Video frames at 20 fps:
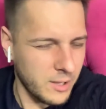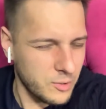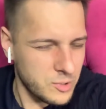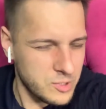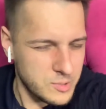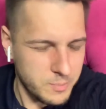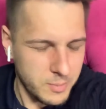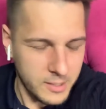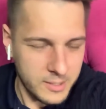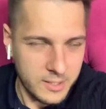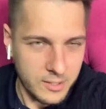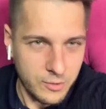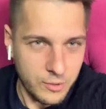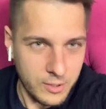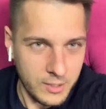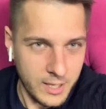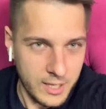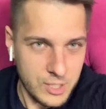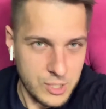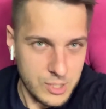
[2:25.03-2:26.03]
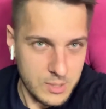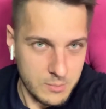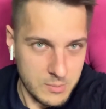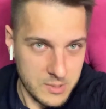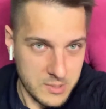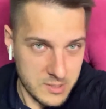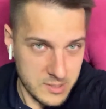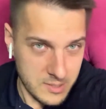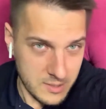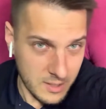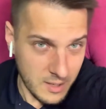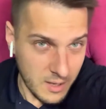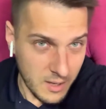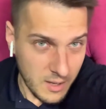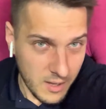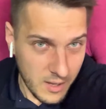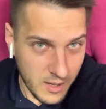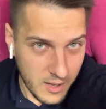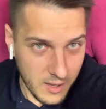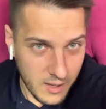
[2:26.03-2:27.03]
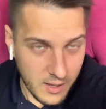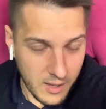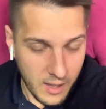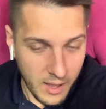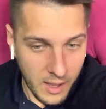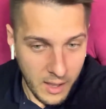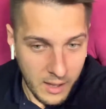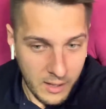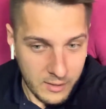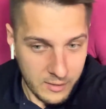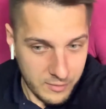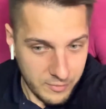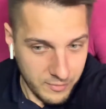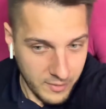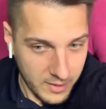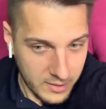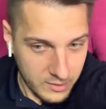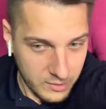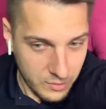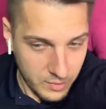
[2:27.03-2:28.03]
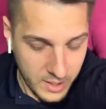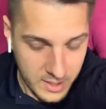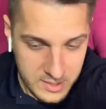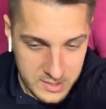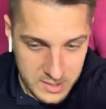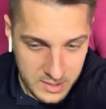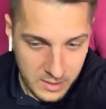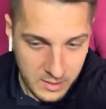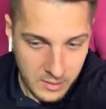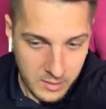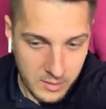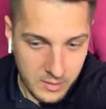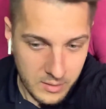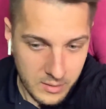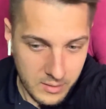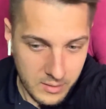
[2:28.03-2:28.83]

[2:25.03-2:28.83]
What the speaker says: He was building relations and fundraising,